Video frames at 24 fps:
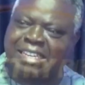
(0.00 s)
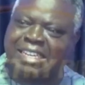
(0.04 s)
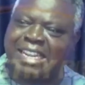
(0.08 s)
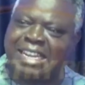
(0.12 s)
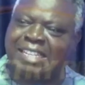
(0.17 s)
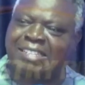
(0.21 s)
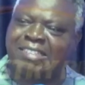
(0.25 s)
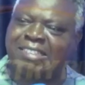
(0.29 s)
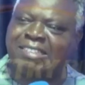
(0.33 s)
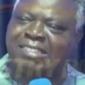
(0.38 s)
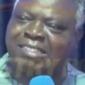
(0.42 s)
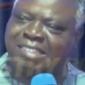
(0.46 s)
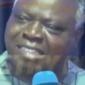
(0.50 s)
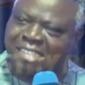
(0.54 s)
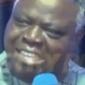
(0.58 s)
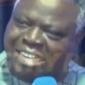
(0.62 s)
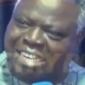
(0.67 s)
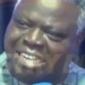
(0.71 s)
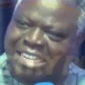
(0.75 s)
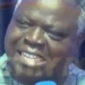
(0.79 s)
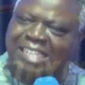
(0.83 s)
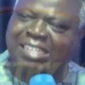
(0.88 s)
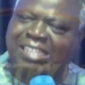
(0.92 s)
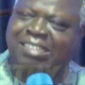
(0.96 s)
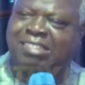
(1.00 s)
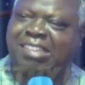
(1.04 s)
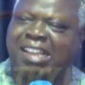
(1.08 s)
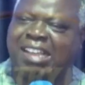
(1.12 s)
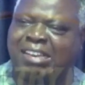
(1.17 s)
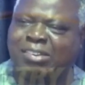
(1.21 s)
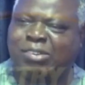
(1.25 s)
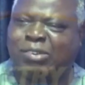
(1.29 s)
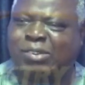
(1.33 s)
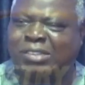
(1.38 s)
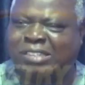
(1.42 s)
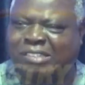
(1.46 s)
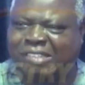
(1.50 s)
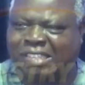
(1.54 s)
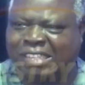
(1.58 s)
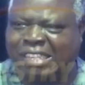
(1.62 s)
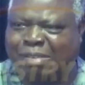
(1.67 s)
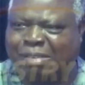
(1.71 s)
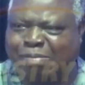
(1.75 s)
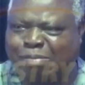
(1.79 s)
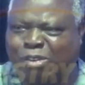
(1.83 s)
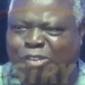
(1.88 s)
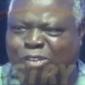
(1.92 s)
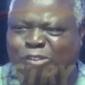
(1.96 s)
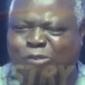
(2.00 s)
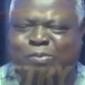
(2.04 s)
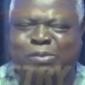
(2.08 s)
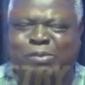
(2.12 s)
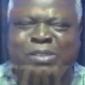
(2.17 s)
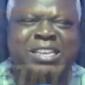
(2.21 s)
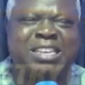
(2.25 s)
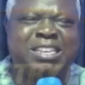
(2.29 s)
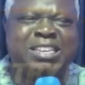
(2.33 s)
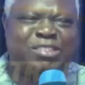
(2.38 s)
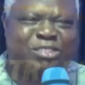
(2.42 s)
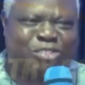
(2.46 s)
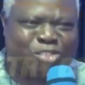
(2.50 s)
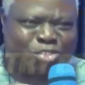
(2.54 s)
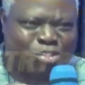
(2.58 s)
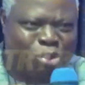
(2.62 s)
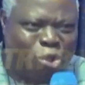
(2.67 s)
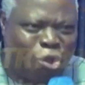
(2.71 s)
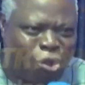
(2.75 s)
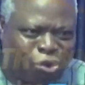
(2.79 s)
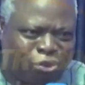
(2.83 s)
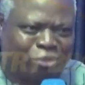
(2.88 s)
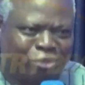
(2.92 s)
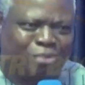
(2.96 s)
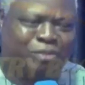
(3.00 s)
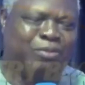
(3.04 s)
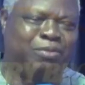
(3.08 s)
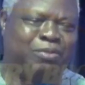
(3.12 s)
that is seeking this anointing must be a son.